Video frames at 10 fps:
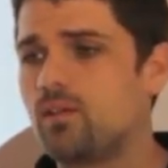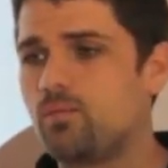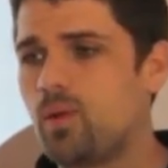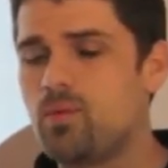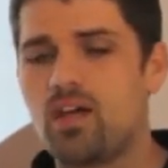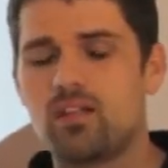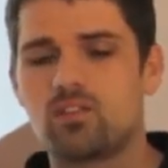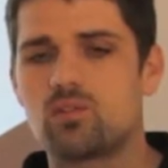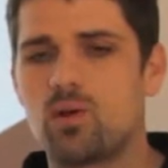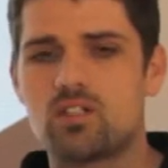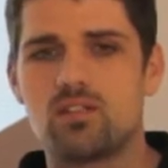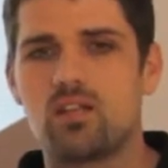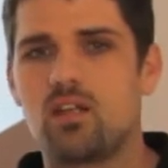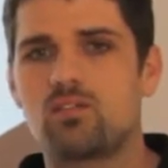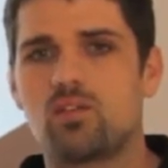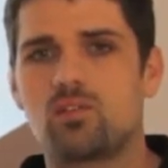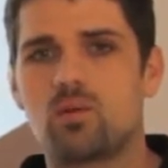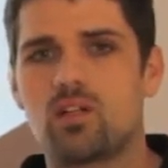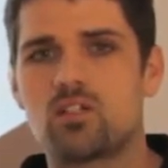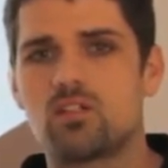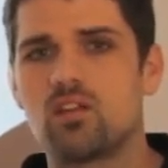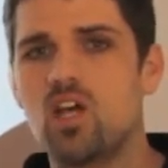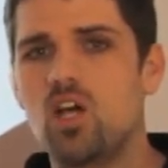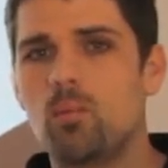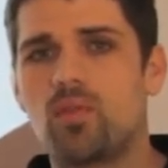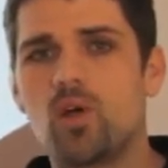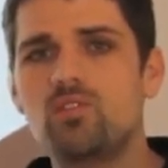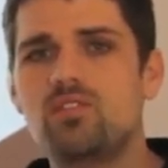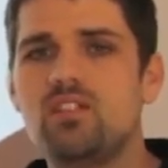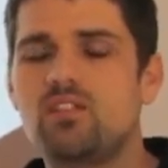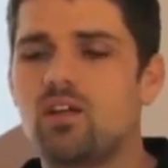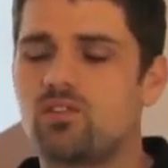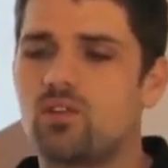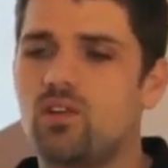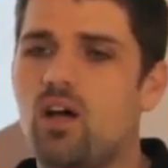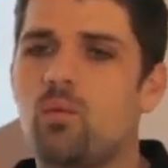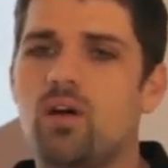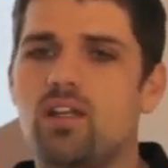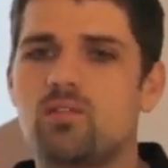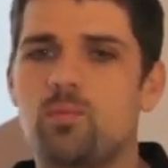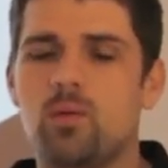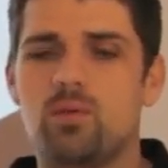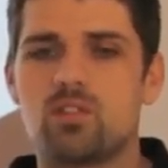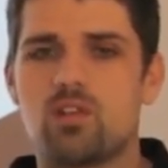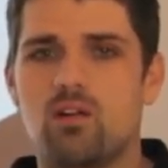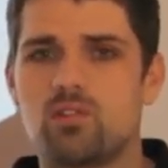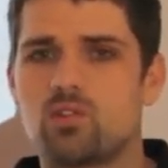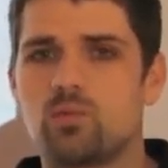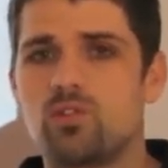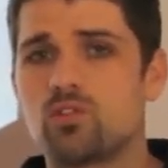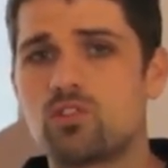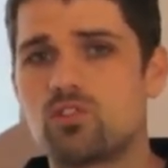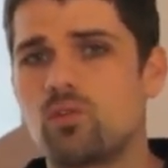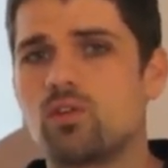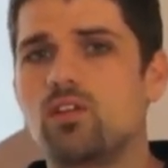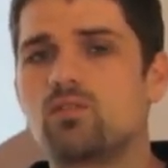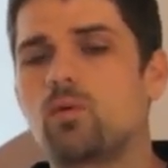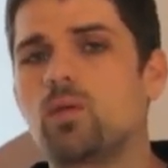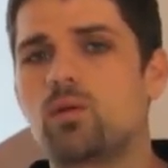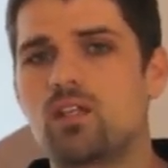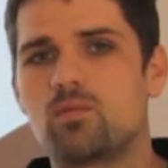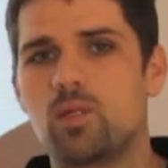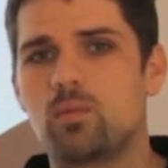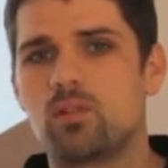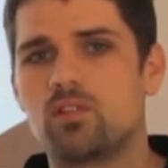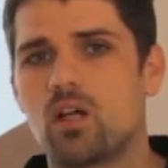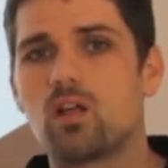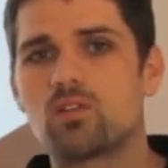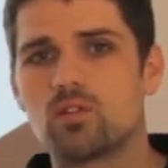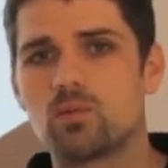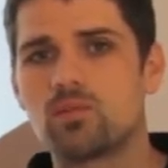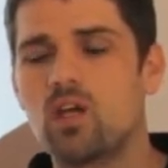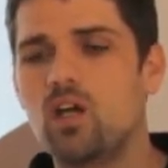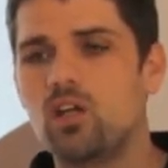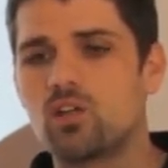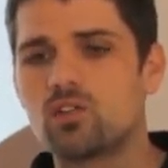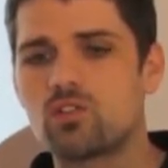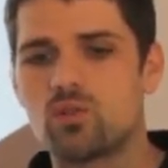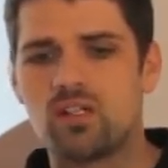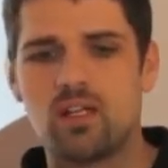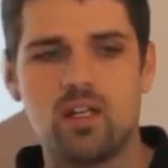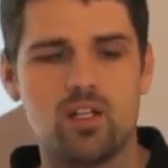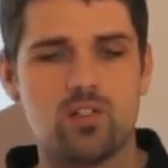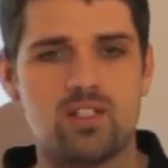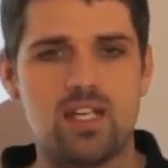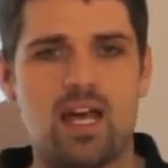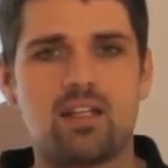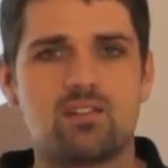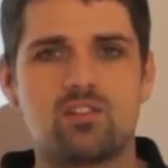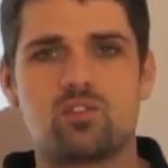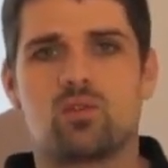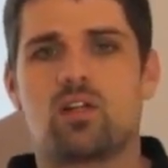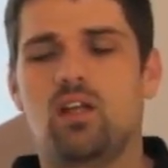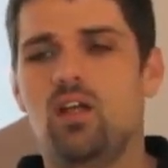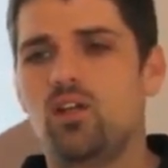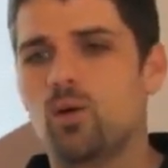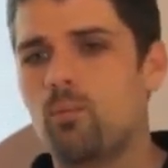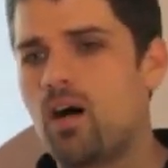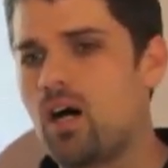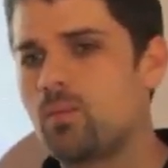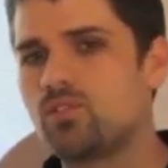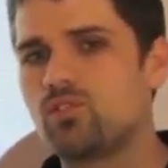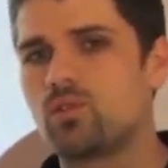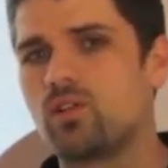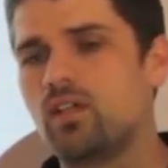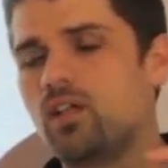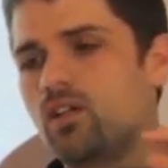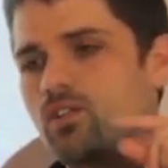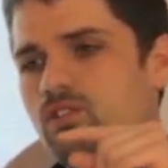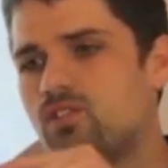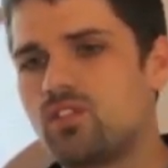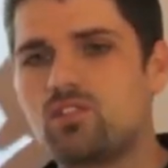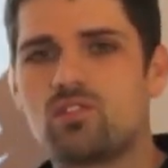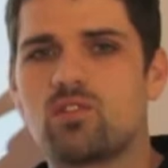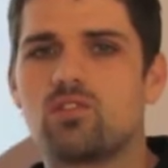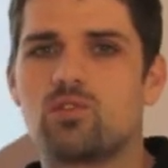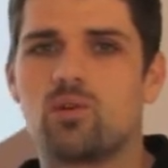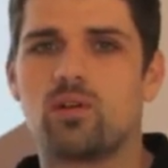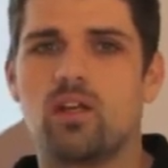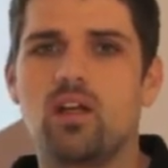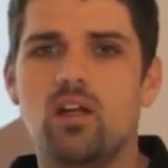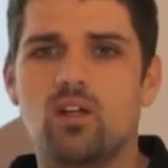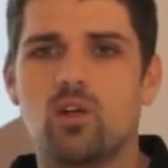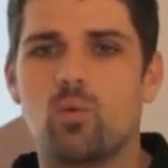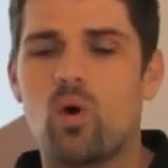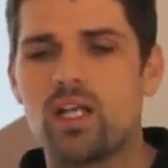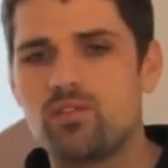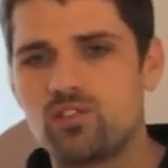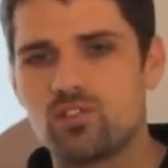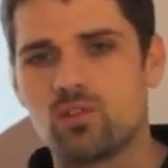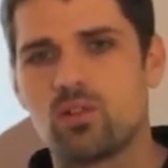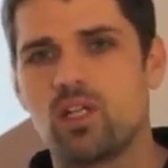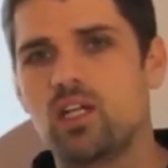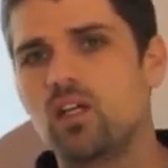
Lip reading: People ask those questions, answer those questions. But those details are not what gets people in challenge groups. Your story is what gets people in challenge groups. Your story, your dad's story, your mom's story, your sister's story, your wife's story,